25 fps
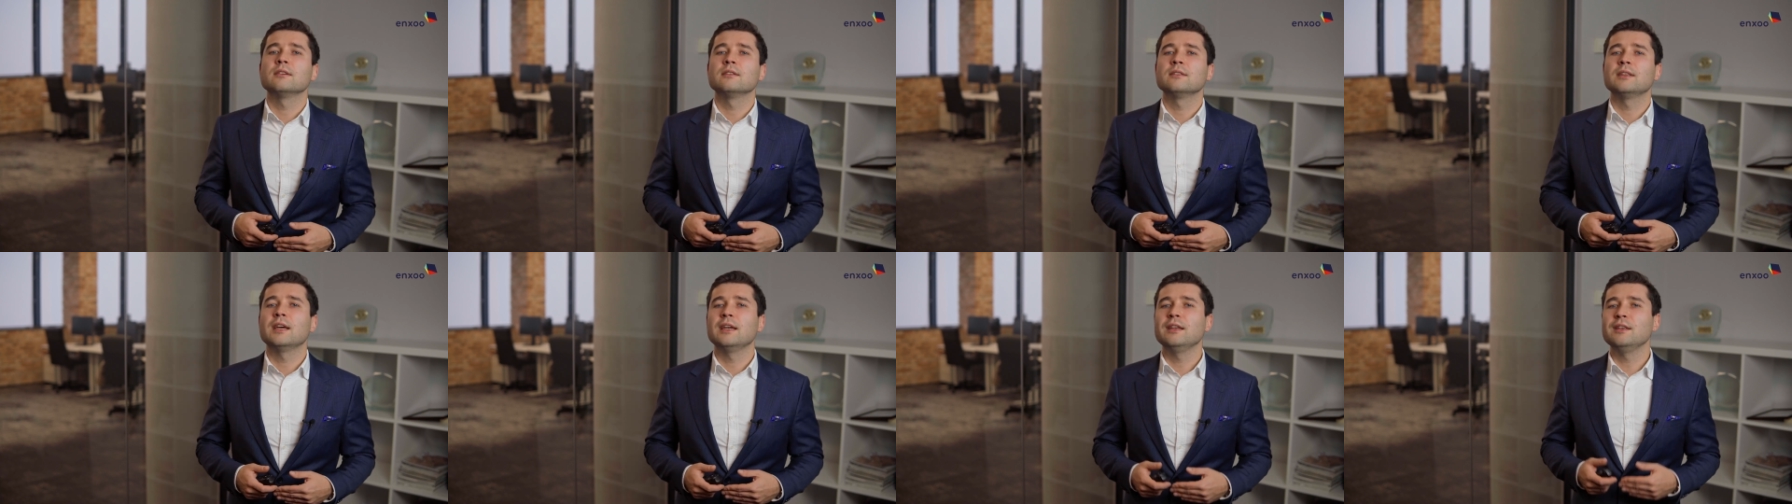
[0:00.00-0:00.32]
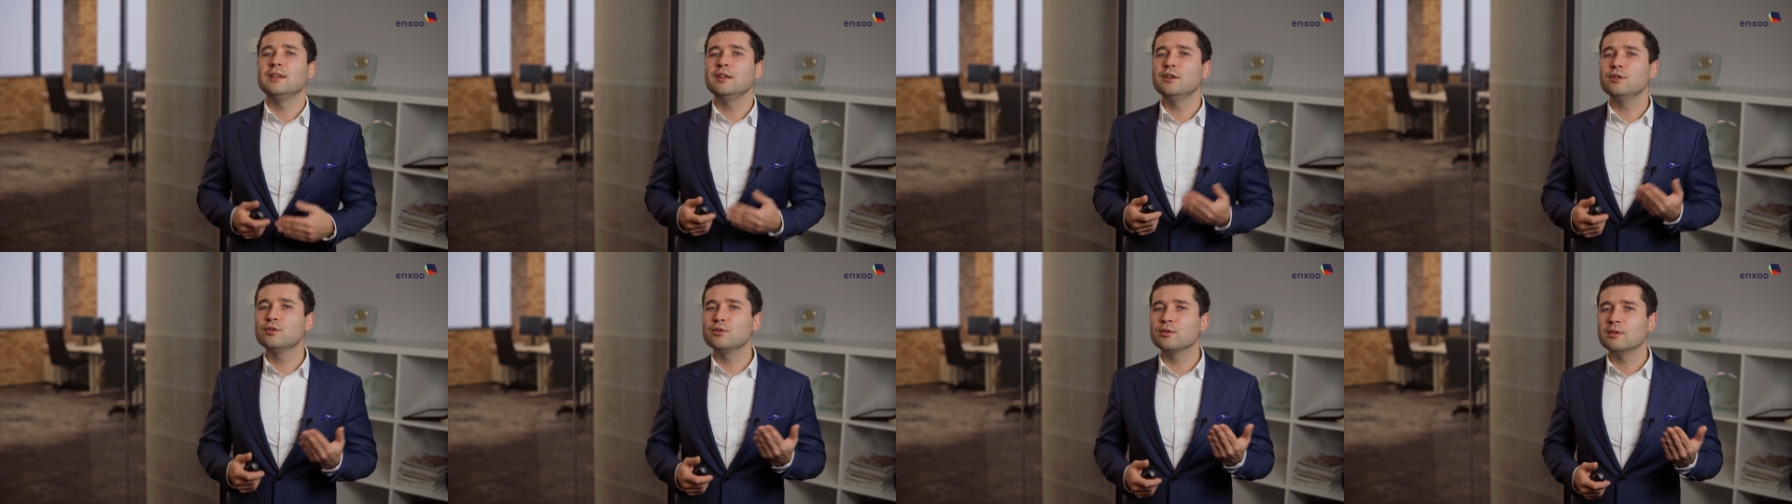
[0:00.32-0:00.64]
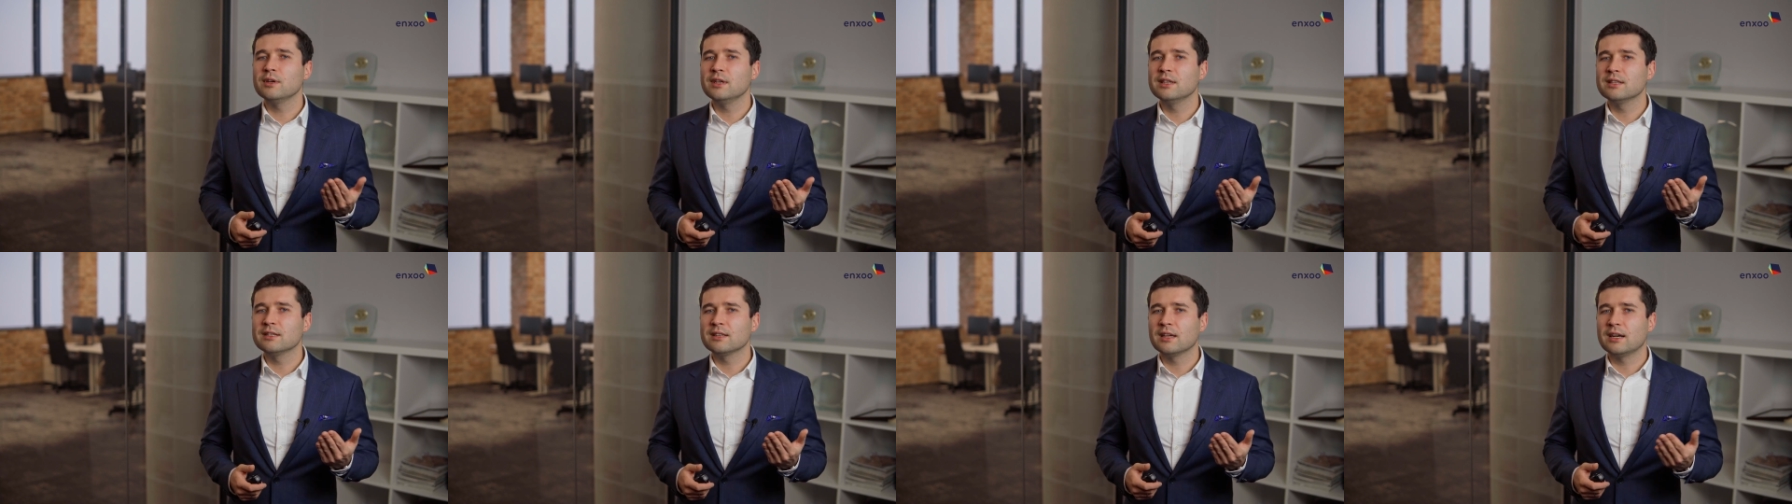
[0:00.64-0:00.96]
They need to
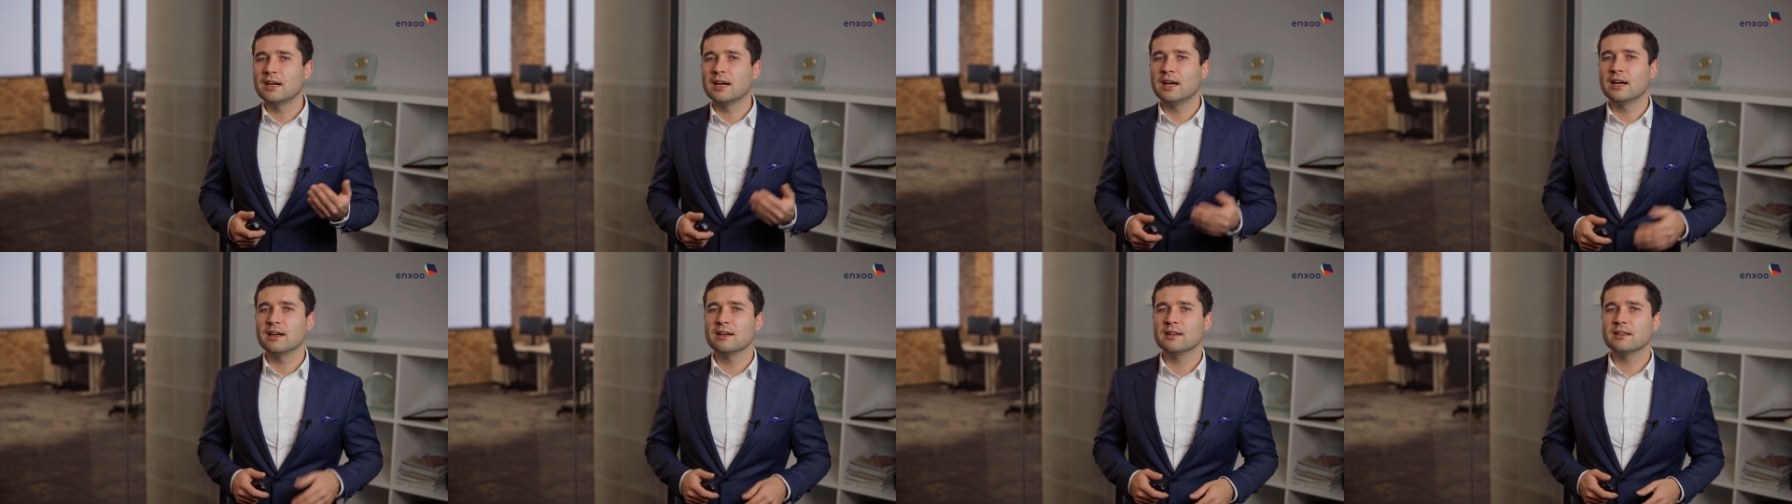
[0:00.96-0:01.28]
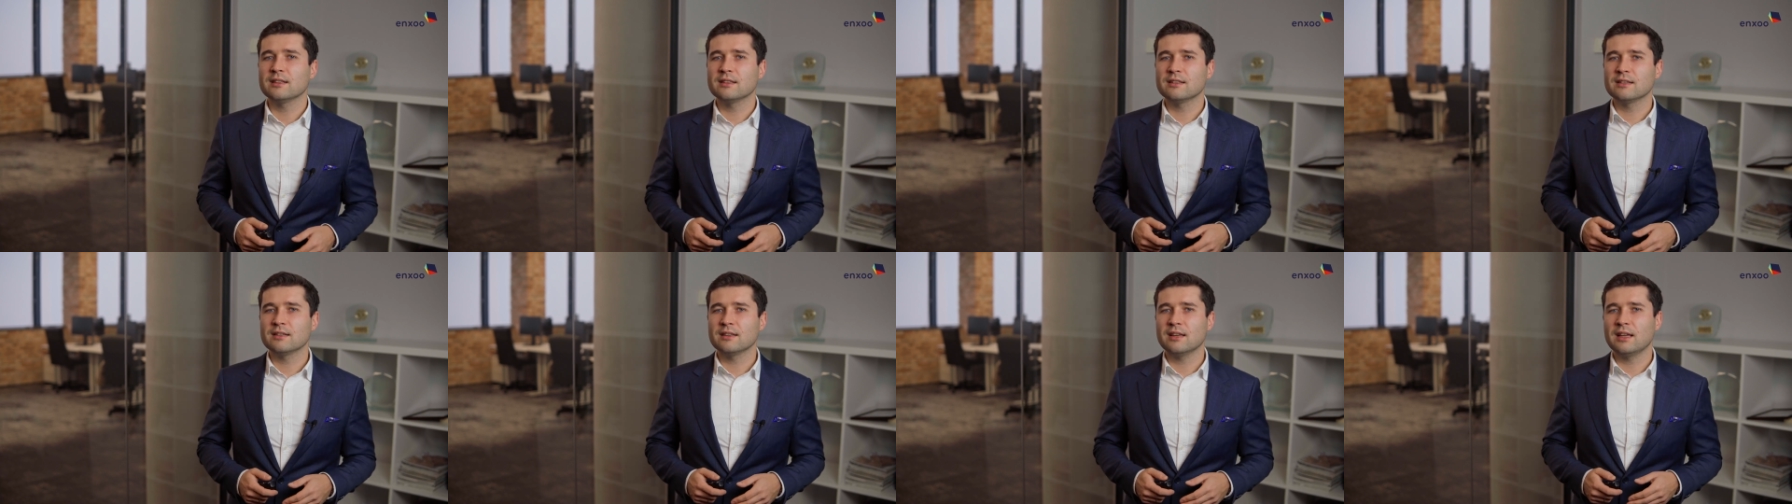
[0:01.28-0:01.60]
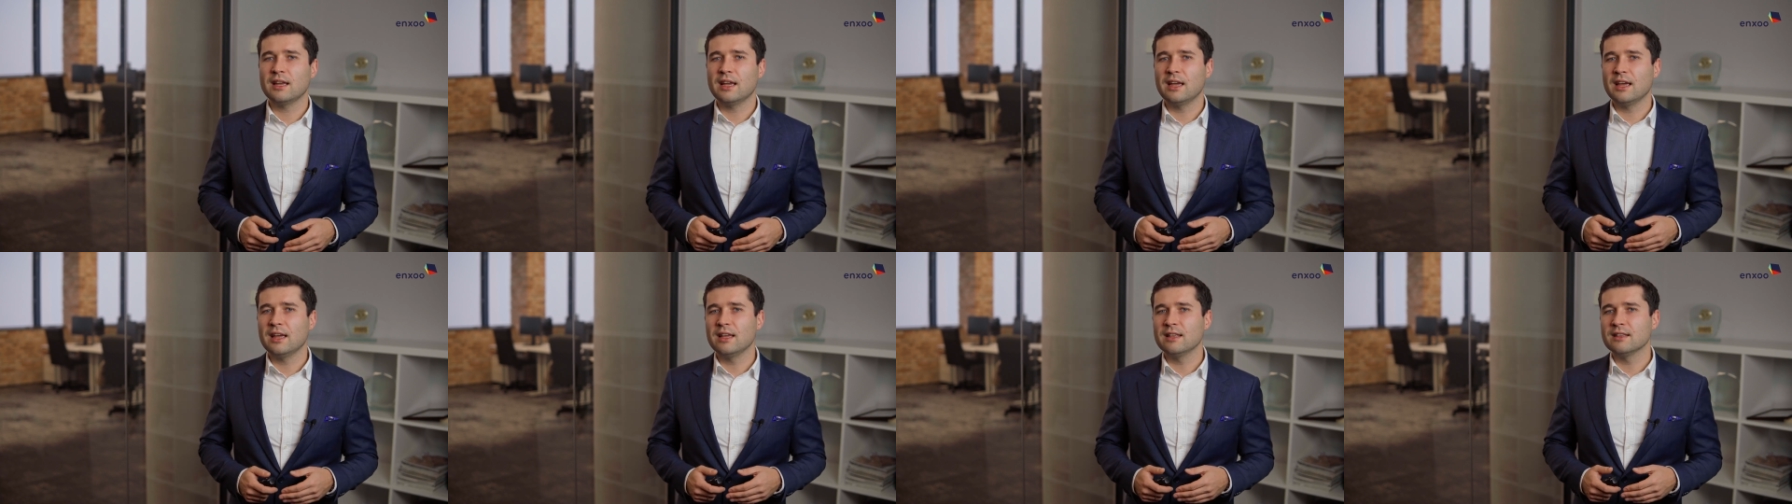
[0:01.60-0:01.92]
interact,
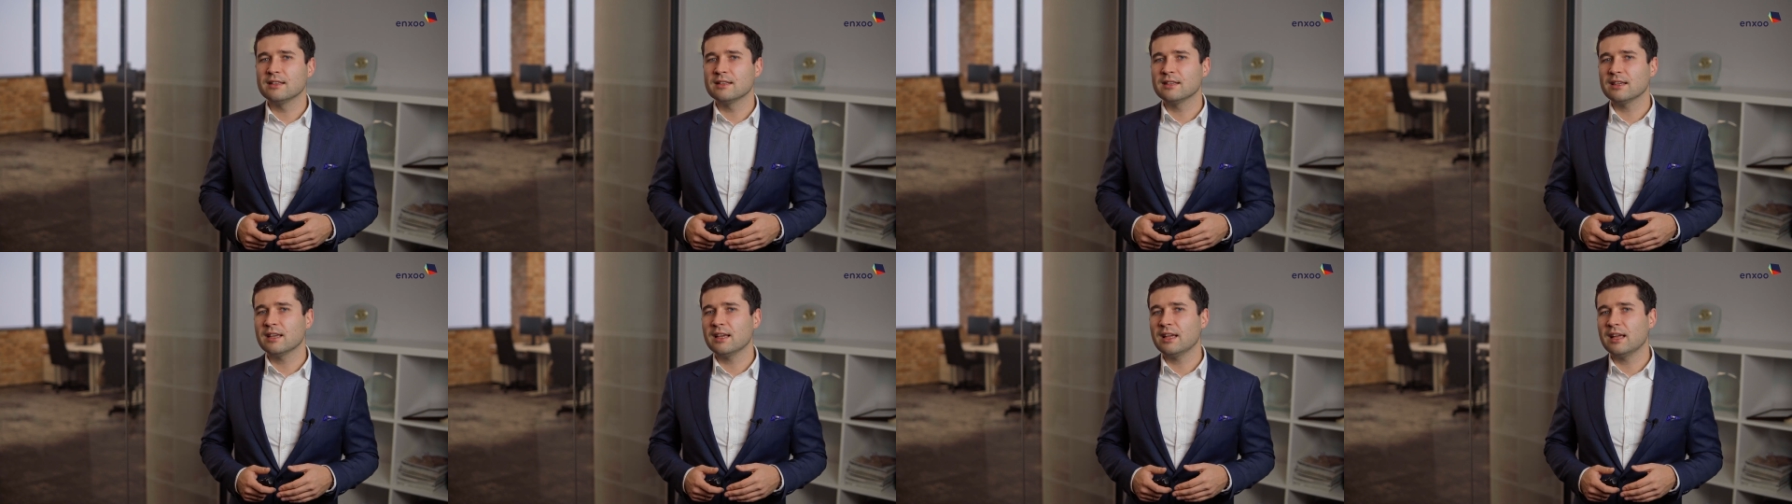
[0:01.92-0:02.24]
and